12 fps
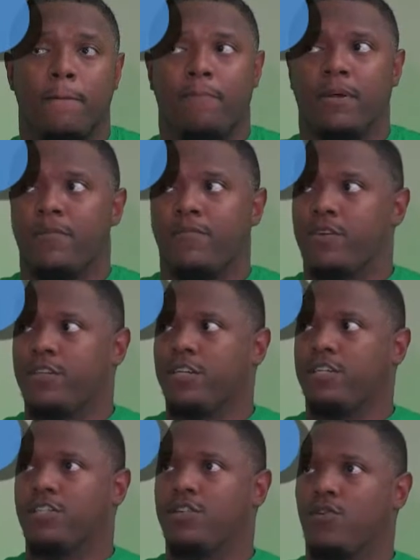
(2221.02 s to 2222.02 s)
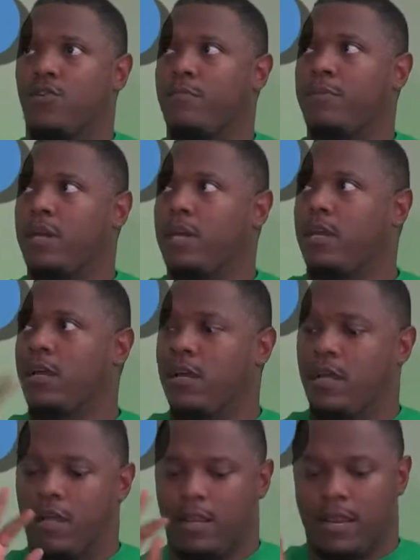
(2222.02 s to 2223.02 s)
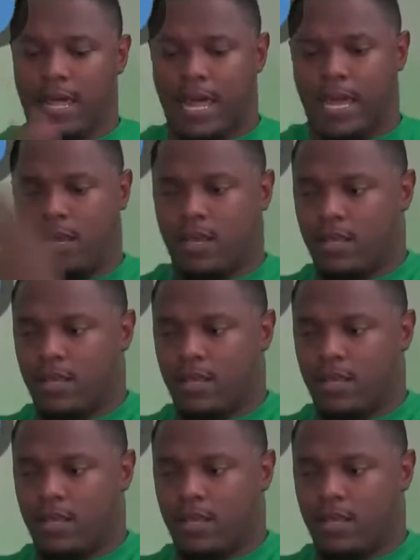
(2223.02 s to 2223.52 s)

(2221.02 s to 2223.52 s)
But if you're just showing me like,